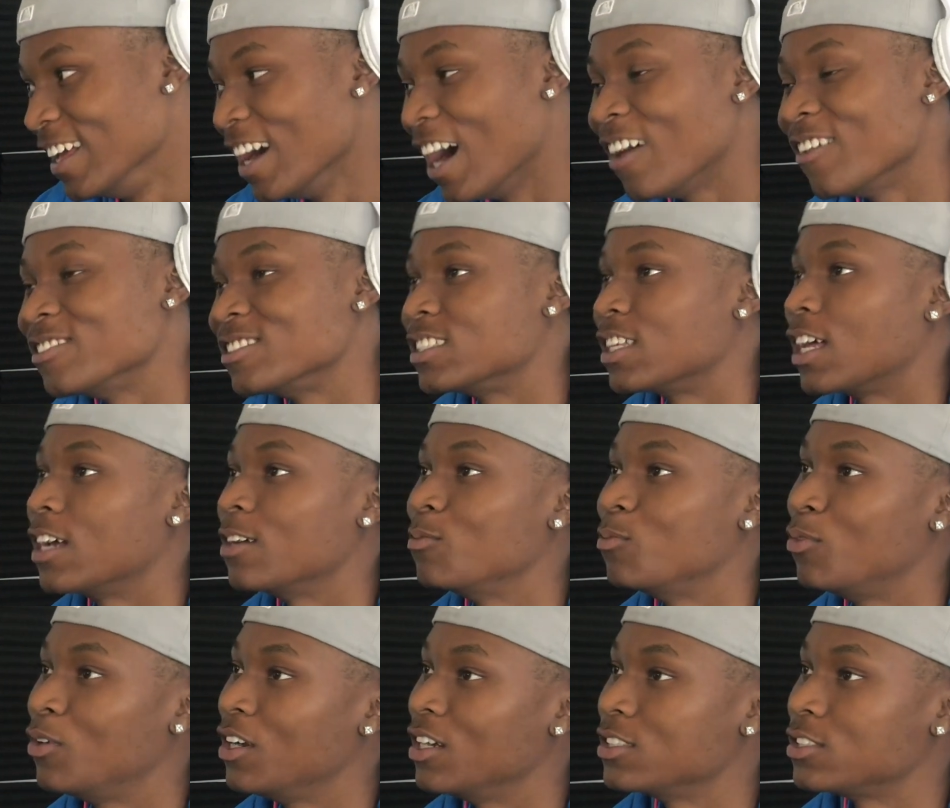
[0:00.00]
I was
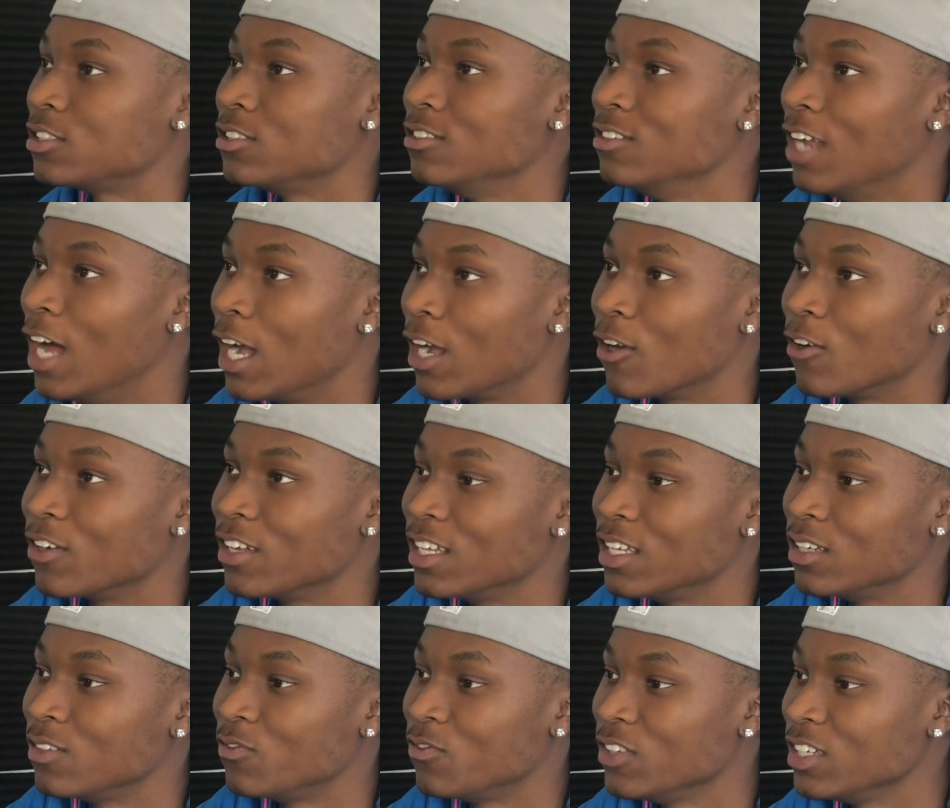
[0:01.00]
like, bro, so you not gonna
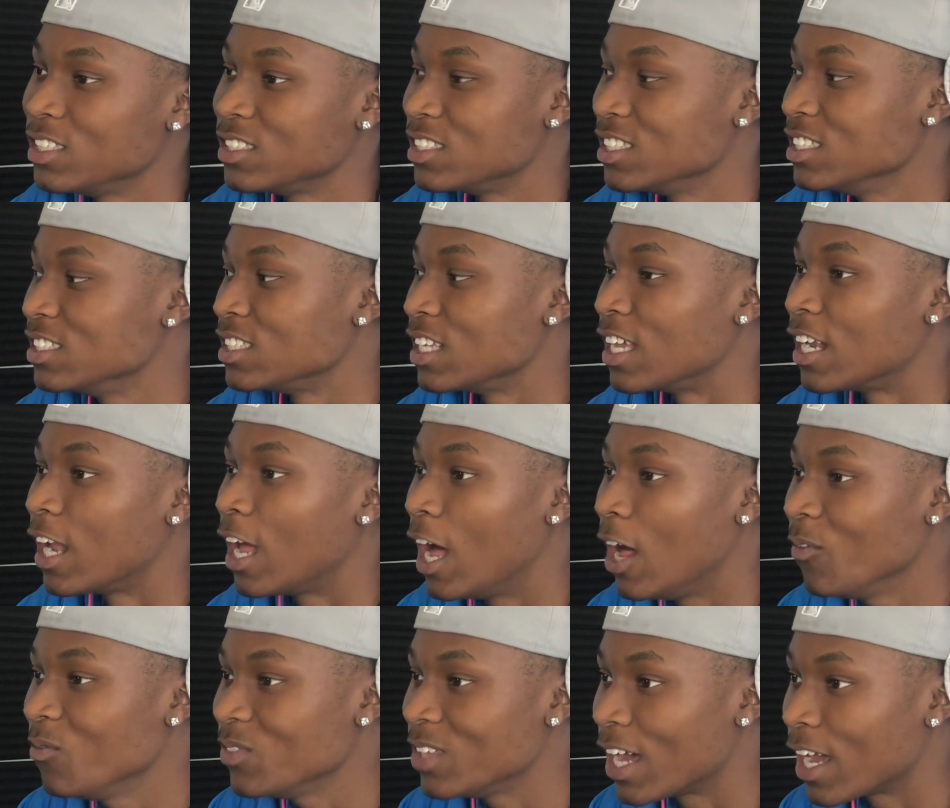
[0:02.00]
get it fixed? He said,
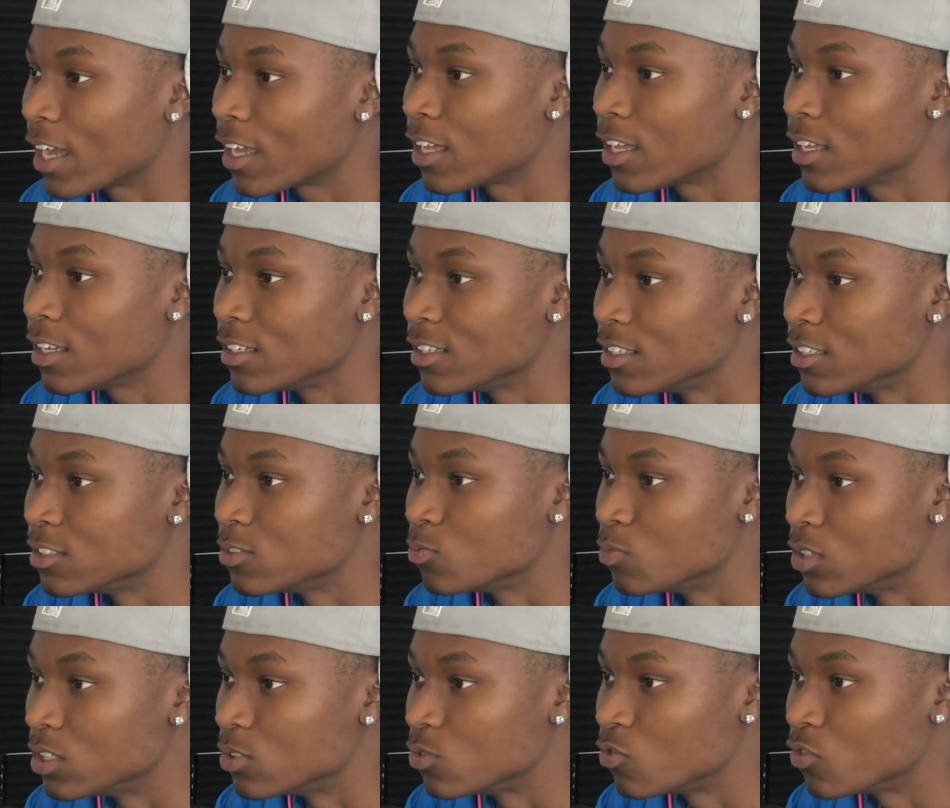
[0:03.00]
I'm not getting this
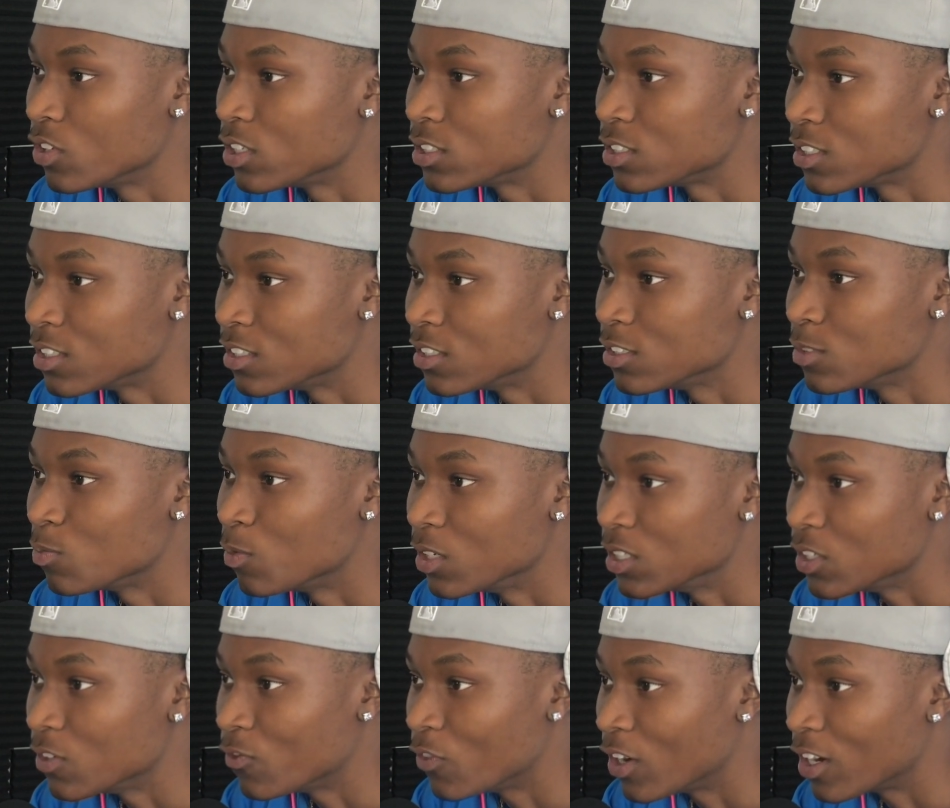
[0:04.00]
bitch fixed. This
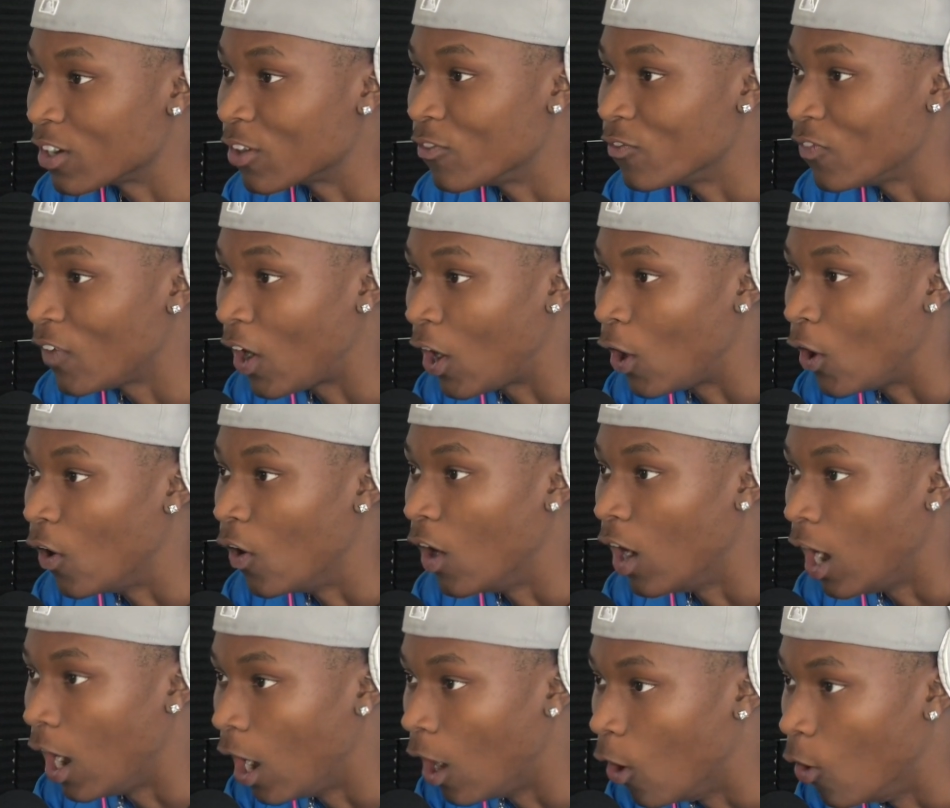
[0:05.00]
motherfucker fall
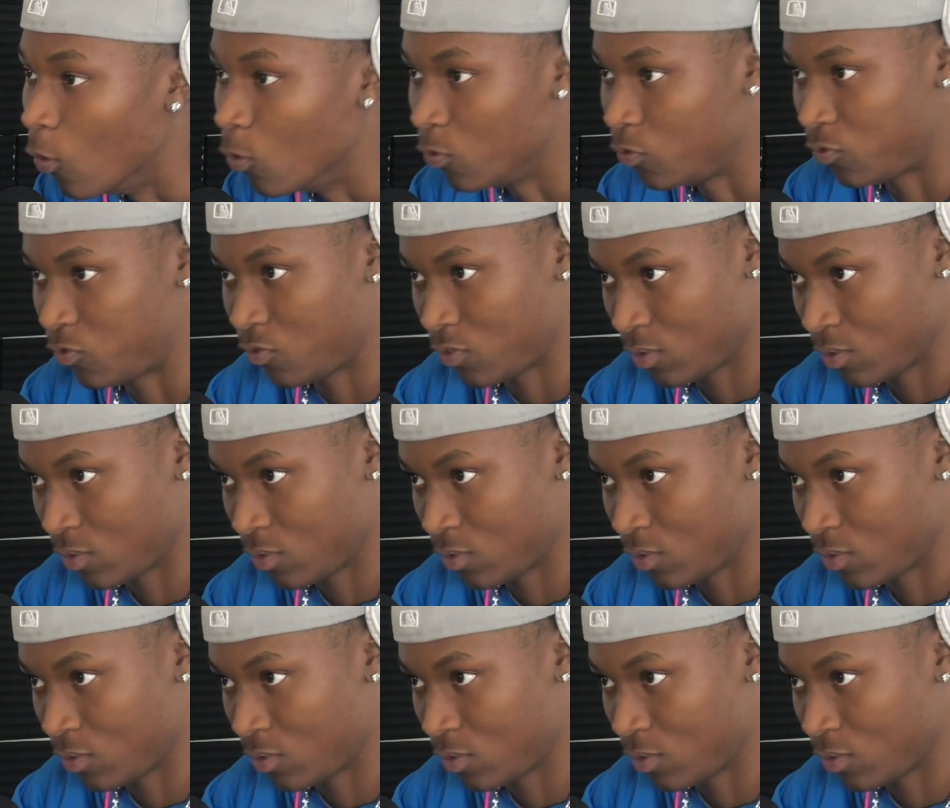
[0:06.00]
off.